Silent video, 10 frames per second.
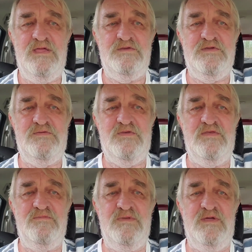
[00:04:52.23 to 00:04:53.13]
And she
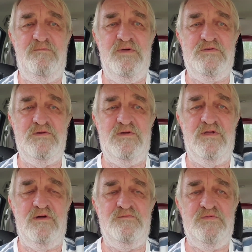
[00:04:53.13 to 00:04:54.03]
sends me a
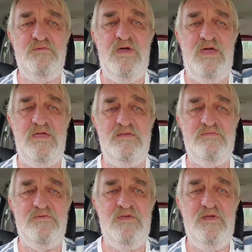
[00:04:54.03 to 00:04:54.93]
picture of 2
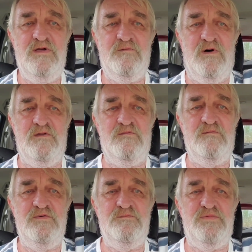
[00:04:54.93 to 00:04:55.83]
eggs. One of
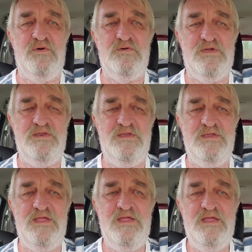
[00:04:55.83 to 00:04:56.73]
them was broken,
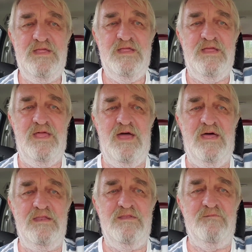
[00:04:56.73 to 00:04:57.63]

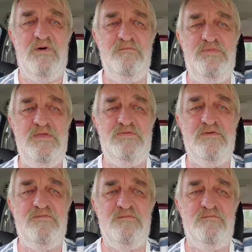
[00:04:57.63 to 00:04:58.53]
and 1 piece
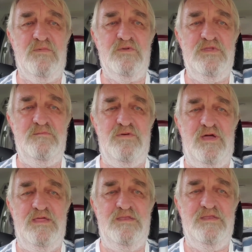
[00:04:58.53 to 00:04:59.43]
of moldy
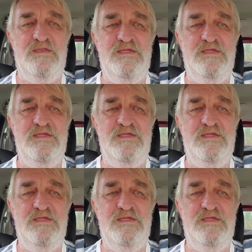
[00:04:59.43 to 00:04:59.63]
bread.